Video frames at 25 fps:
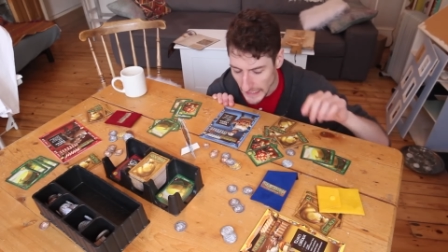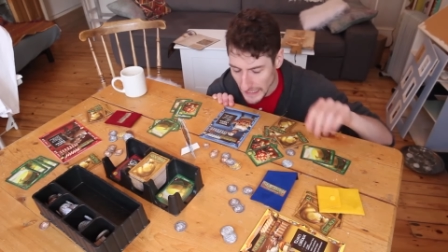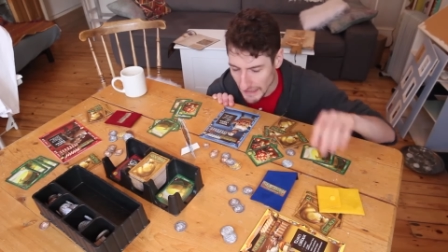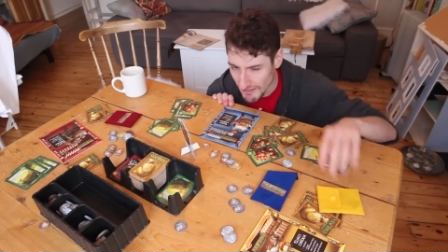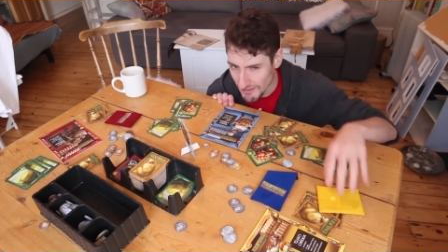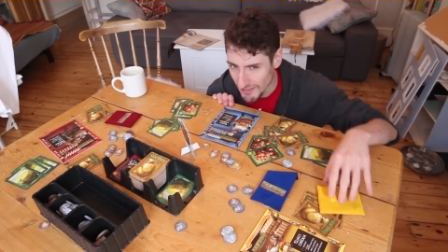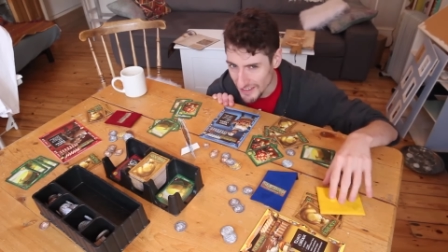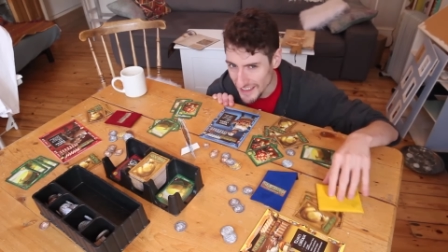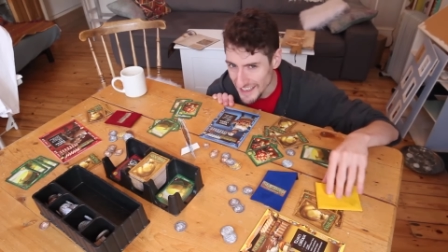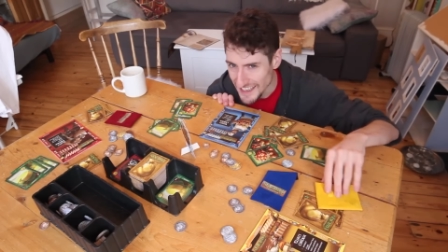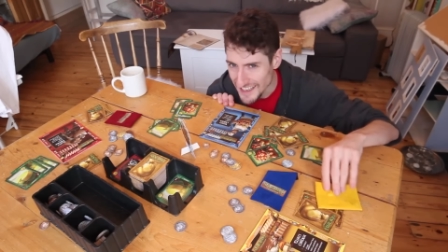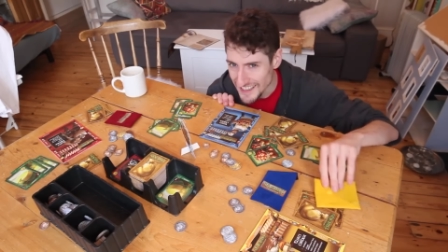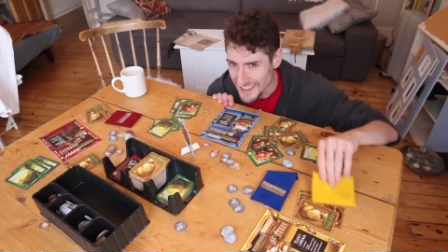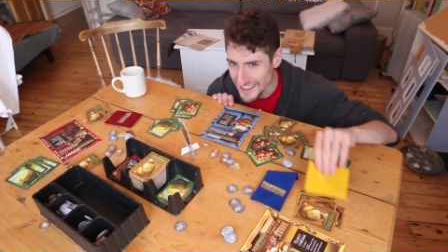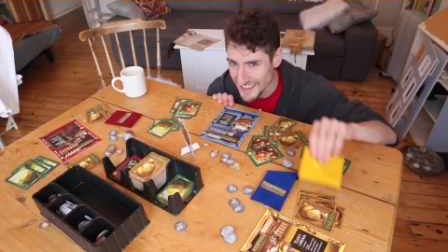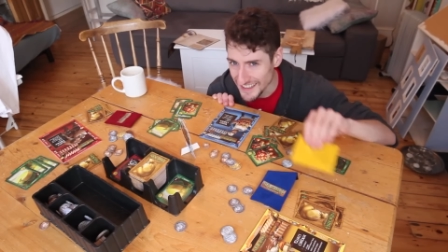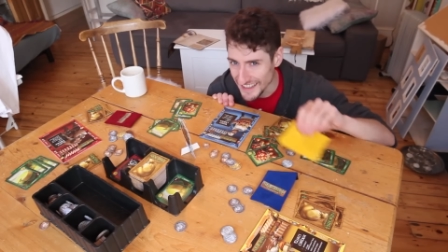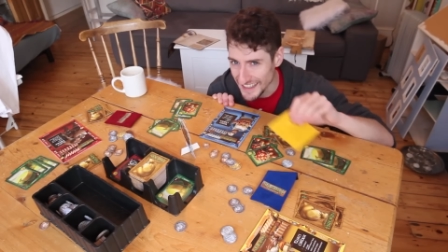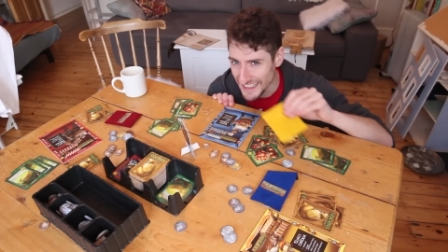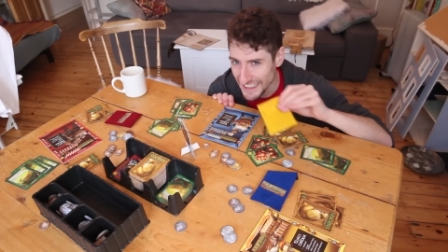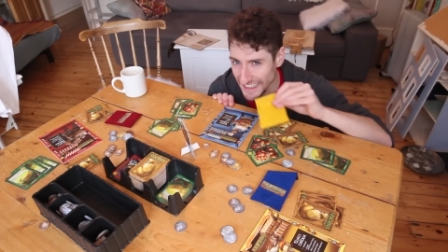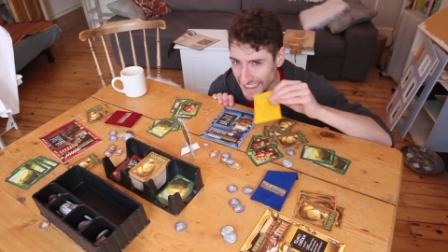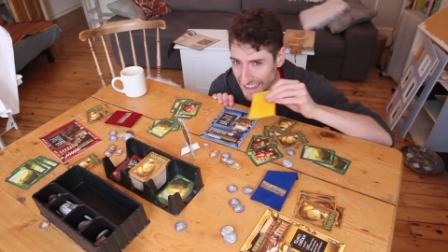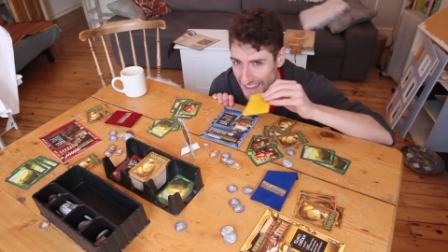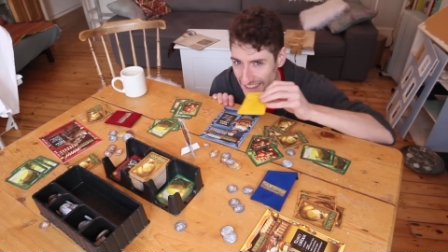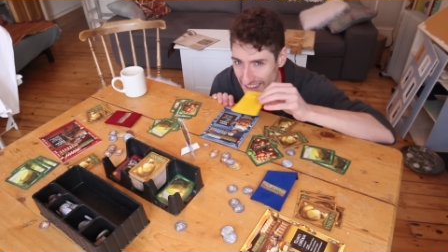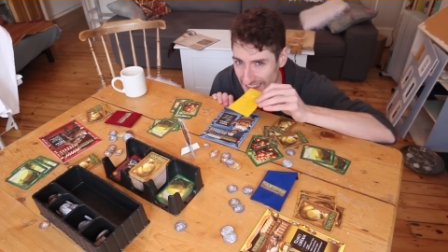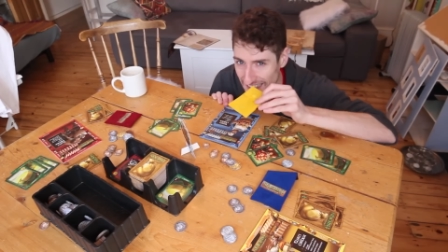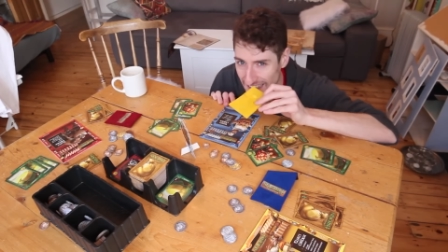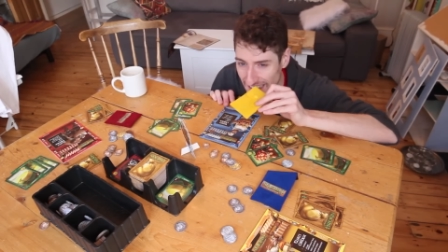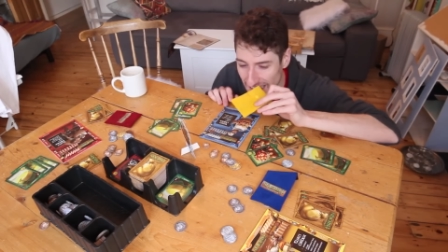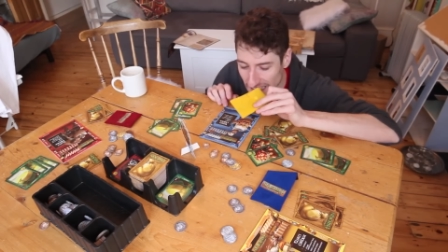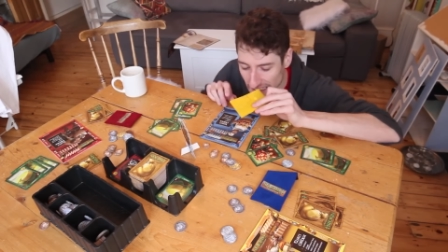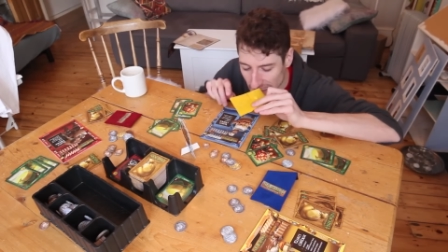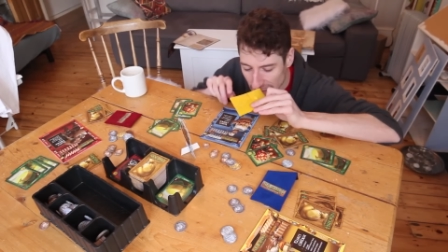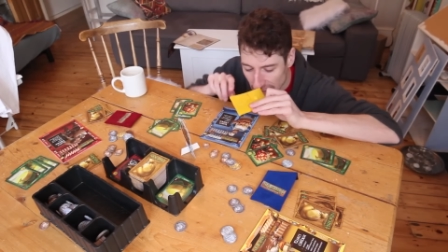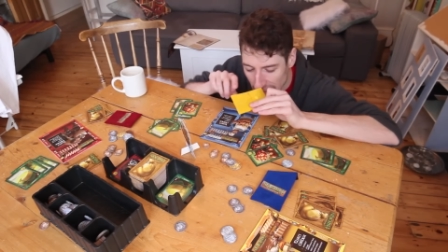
are these things.